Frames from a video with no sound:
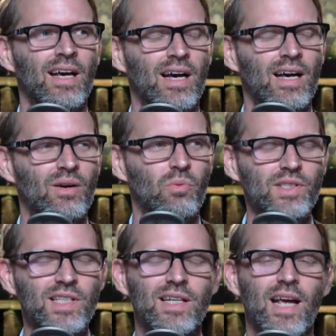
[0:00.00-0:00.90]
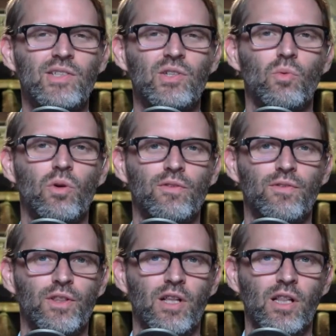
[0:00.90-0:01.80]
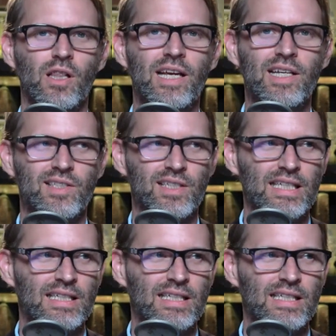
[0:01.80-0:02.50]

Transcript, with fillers: what's a nicer word for the lazy,